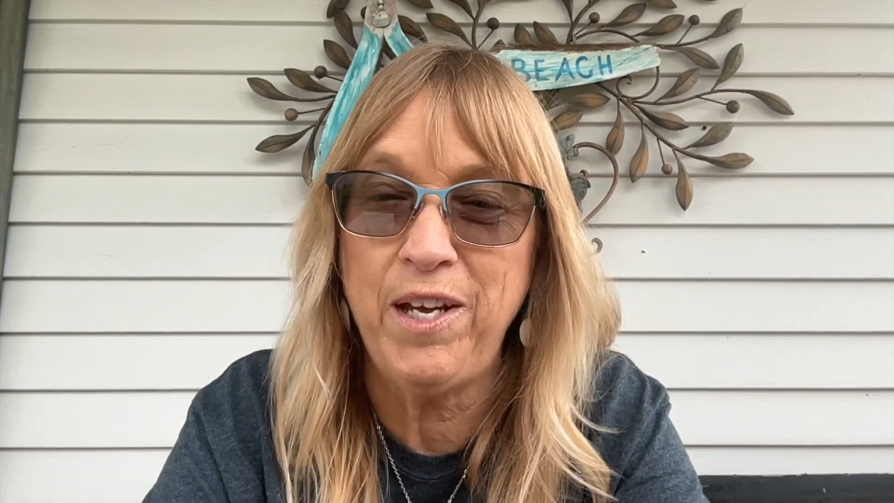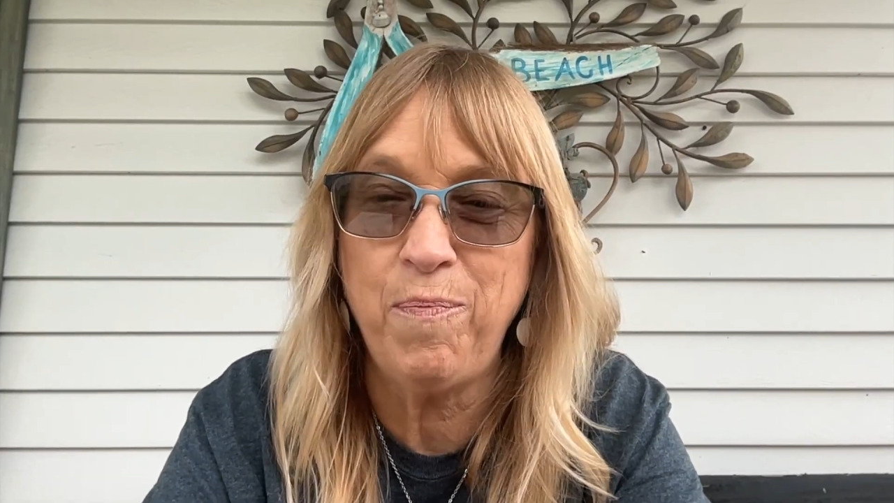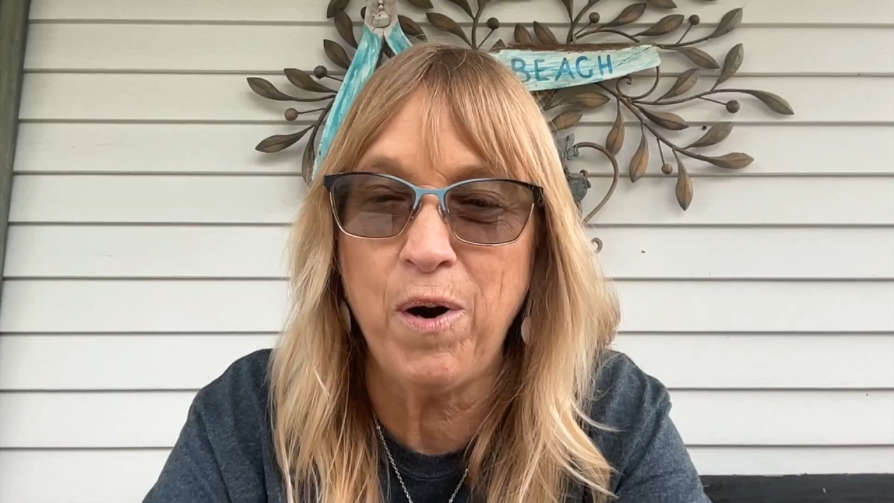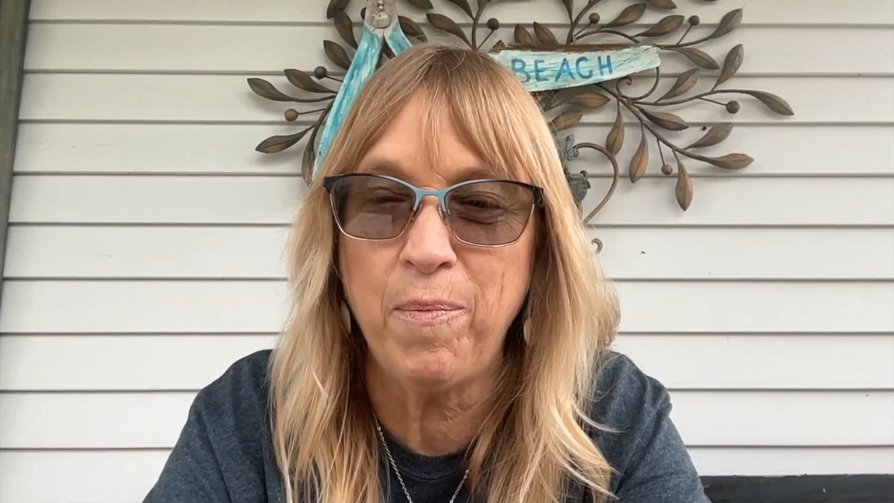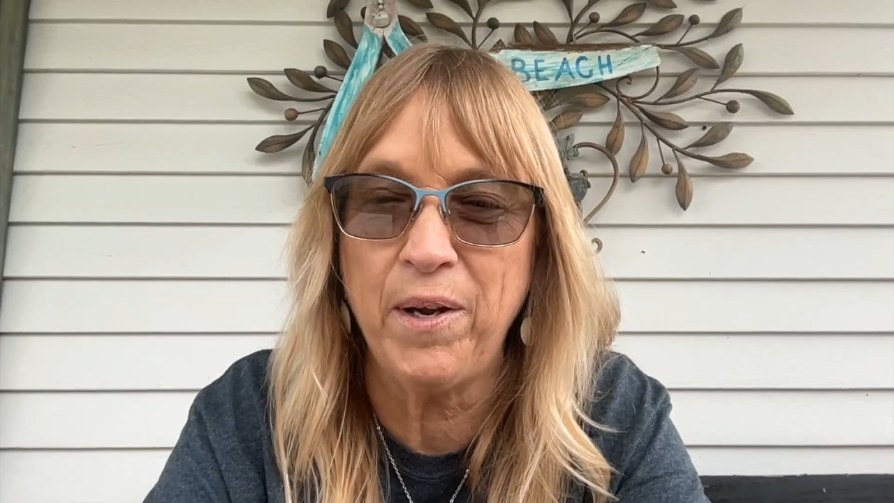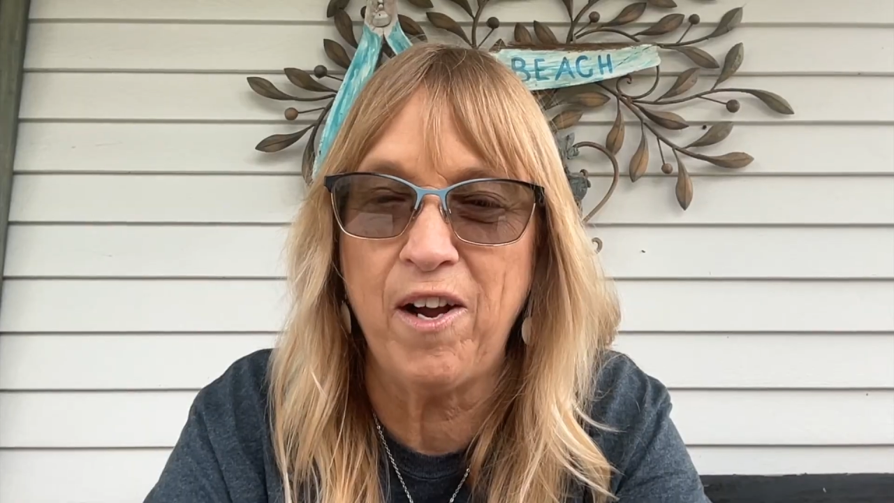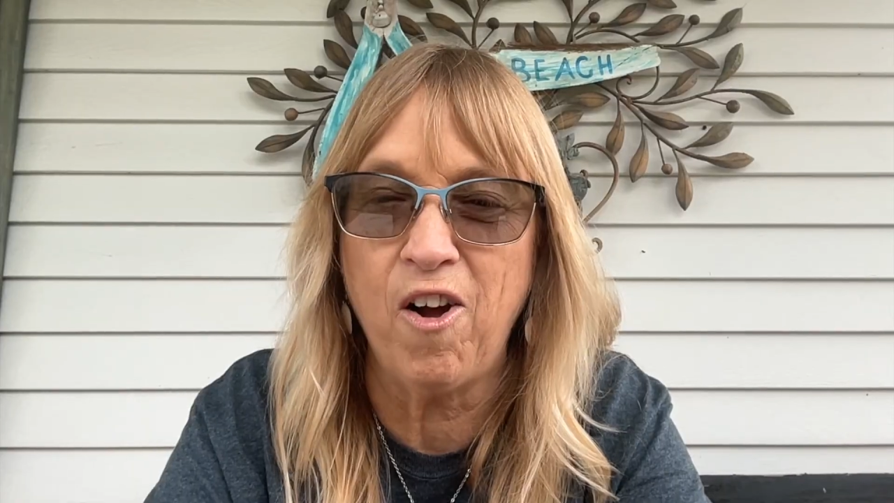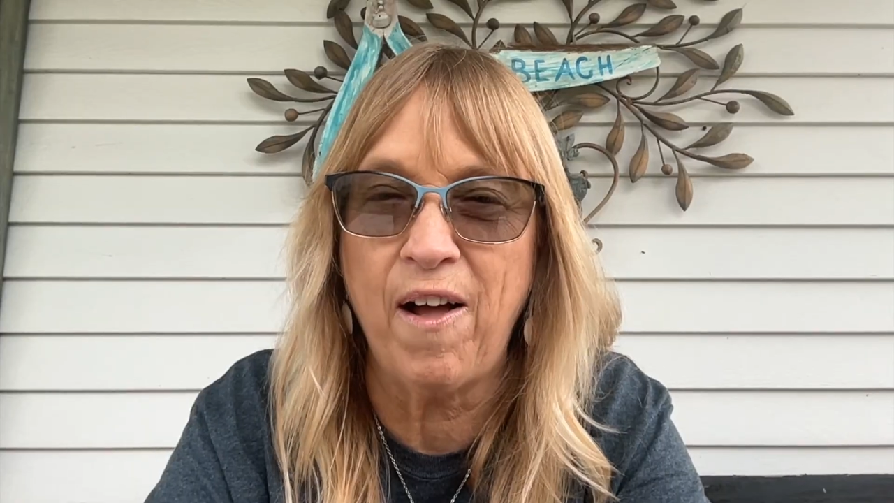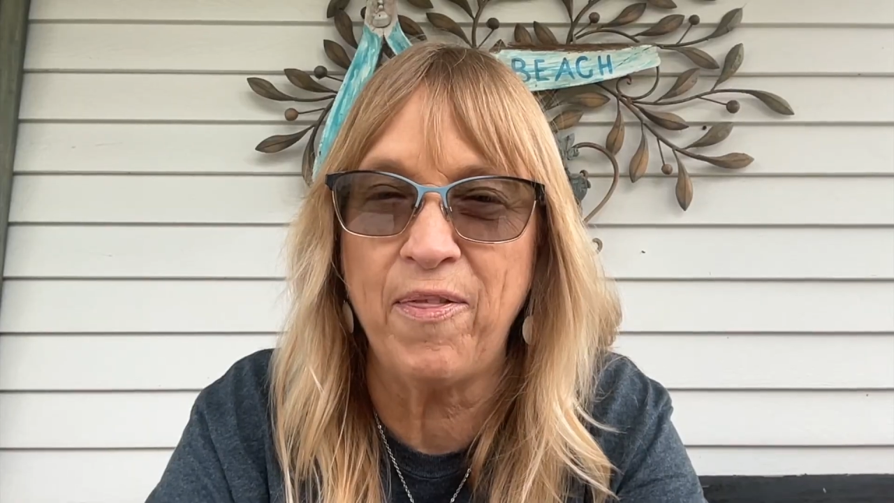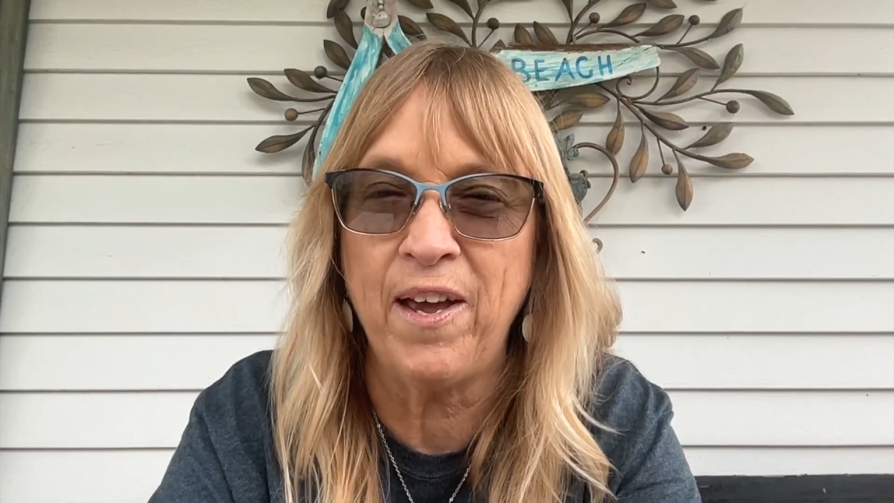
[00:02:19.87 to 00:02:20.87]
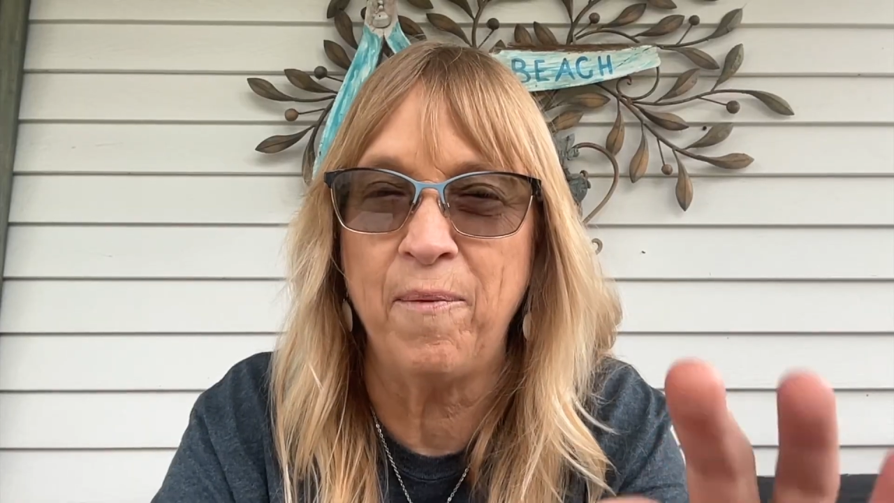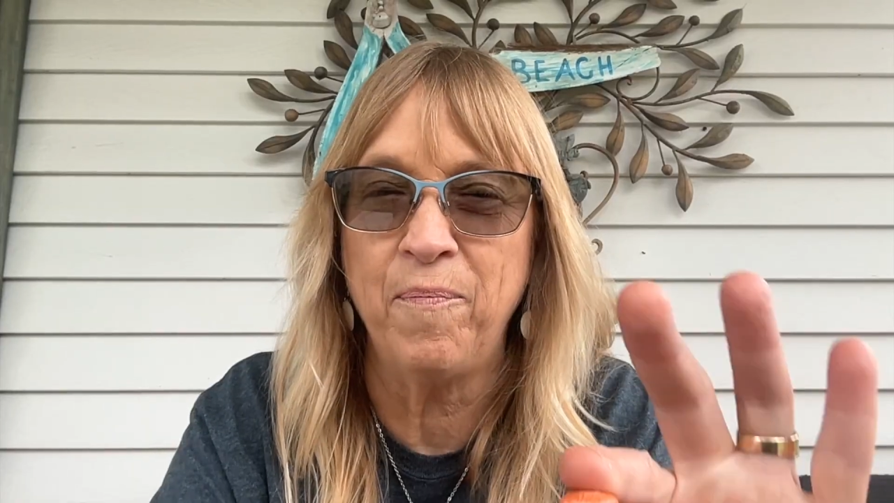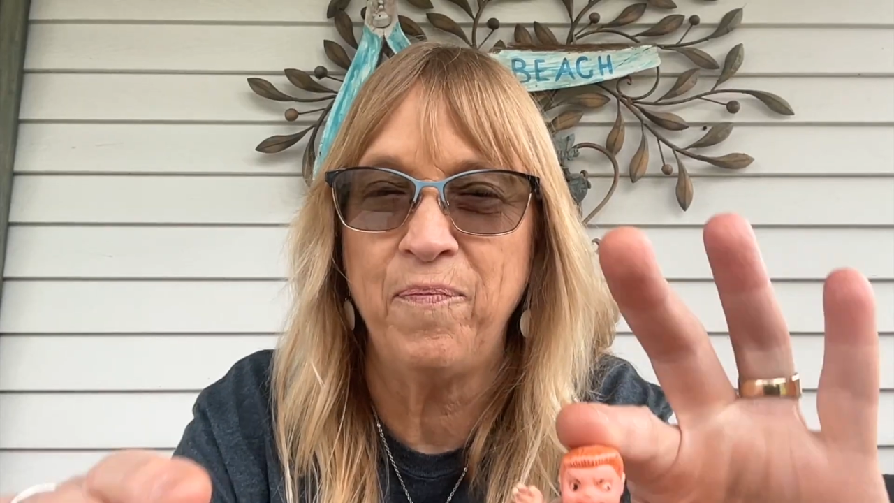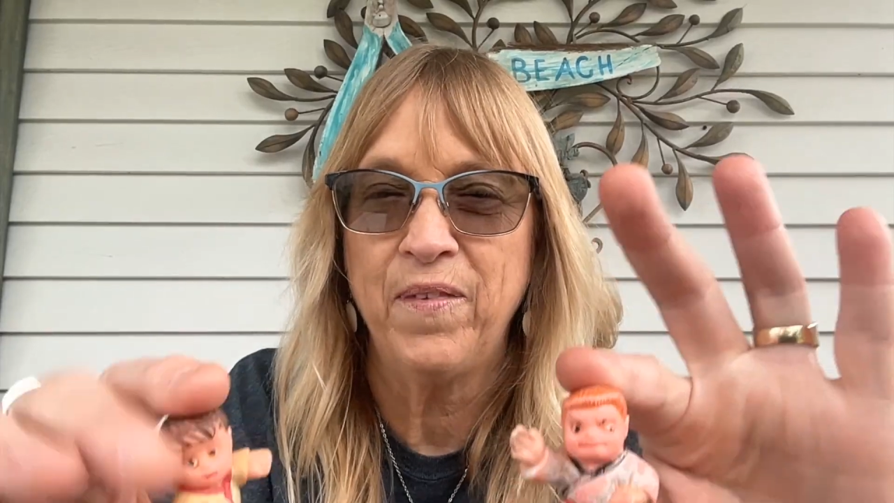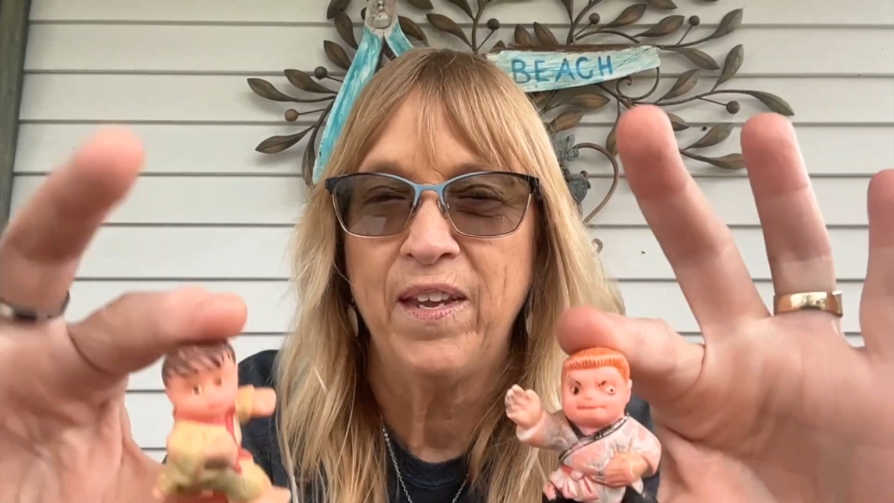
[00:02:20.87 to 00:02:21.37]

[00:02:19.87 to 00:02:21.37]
he probably got them.